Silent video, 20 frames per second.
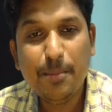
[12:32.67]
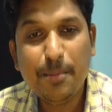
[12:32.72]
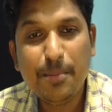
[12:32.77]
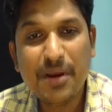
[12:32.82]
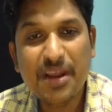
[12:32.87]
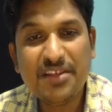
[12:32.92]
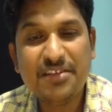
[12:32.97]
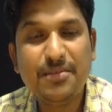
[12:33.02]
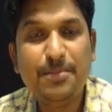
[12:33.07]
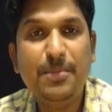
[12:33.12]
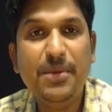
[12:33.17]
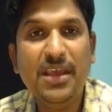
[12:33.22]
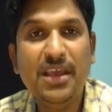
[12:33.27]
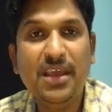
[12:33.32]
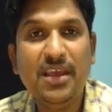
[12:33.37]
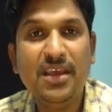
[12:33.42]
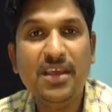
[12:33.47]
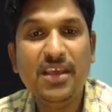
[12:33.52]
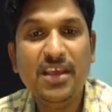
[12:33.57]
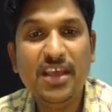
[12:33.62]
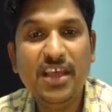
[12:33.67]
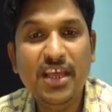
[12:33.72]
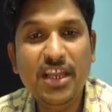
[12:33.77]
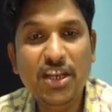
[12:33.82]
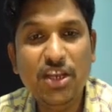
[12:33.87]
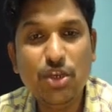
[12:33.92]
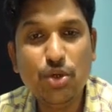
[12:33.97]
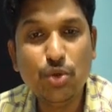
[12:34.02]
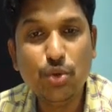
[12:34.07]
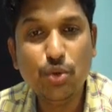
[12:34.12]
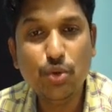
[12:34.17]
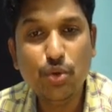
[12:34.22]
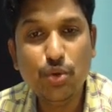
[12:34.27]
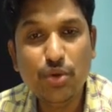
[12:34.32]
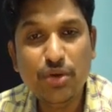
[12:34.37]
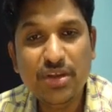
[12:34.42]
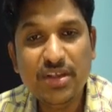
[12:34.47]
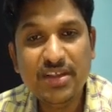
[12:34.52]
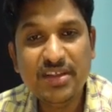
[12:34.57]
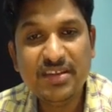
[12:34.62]
plus b
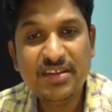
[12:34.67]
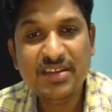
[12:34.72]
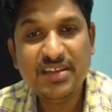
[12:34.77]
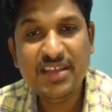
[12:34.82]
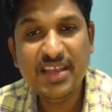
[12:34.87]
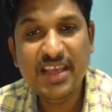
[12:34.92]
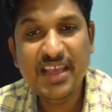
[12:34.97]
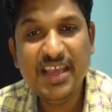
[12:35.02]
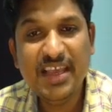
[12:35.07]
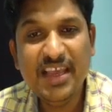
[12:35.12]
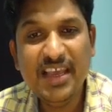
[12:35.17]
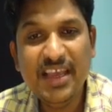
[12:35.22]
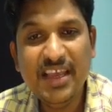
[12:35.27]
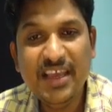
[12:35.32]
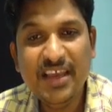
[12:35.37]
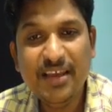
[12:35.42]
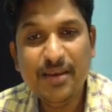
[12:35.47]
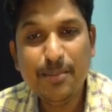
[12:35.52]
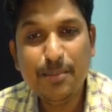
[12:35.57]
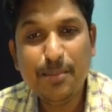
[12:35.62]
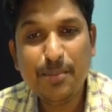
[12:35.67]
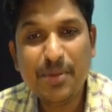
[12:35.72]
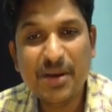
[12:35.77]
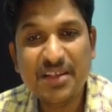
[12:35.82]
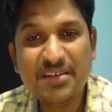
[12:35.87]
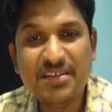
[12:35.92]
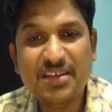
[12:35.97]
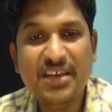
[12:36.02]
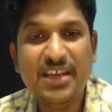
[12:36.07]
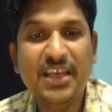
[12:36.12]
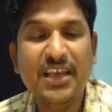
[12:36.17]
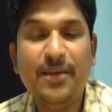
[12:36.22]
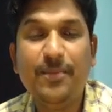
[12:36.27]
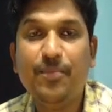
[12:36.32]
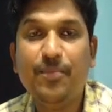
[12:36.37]
into c plus d.